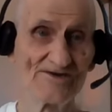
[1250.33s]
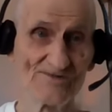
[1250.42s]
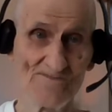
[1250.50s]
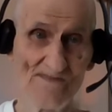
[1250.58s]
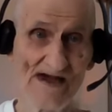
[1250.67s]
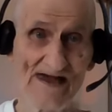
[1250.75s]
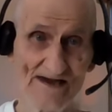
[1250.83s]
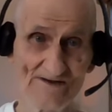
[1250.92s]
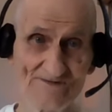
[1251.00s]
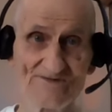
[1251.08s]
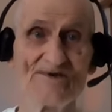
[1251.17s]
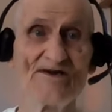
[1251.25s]

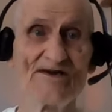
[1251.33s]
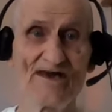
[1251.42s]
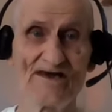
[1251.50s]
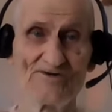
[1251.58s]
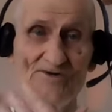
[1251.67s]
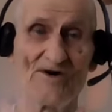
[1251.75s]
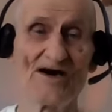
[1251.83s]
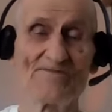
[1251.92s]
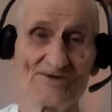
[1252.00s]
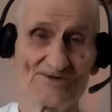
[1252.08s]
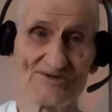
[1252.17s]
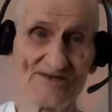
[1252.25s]
mass. And you
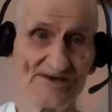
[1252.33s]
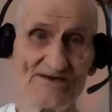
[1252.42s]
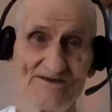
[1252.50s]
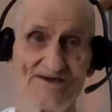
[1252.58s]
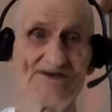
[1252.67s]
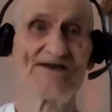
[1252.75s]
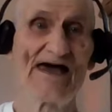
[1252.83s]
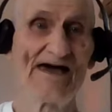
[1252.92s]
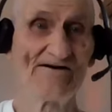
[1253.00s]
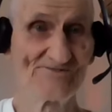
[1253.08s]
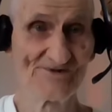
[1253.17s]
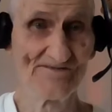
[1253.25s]
obviously need to
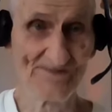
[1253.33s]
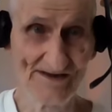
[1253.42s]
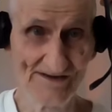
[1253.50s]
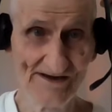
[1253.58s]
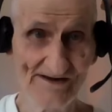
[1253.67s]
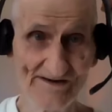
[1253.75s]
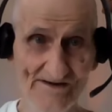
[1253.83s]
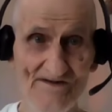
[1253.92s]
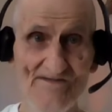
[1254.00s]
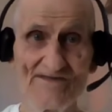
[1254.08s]
have something there.